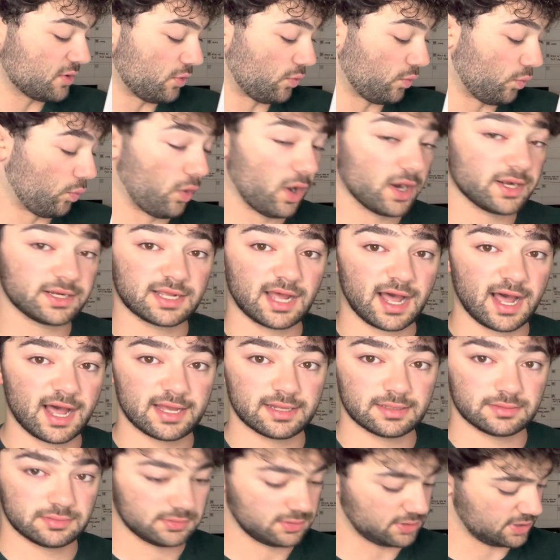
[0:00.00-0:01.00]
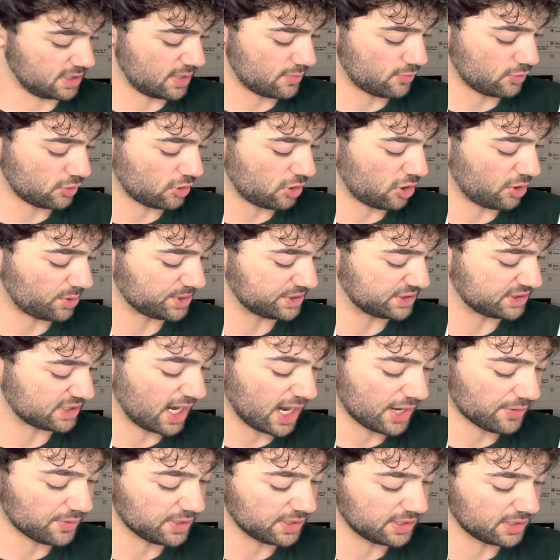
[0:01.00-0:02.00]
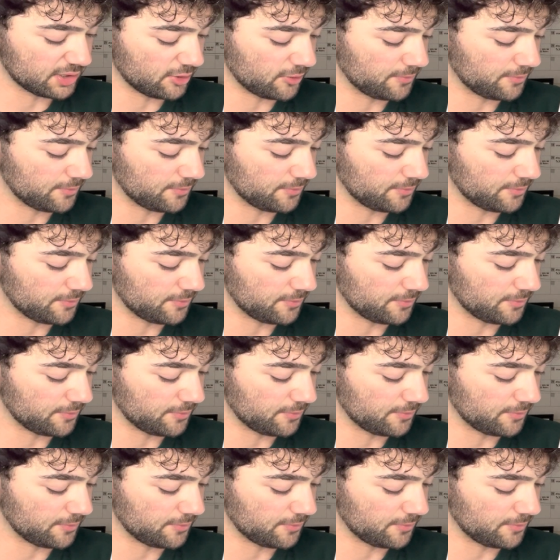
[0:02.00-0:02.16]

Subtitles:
one guy, again, we'll call this Tyreek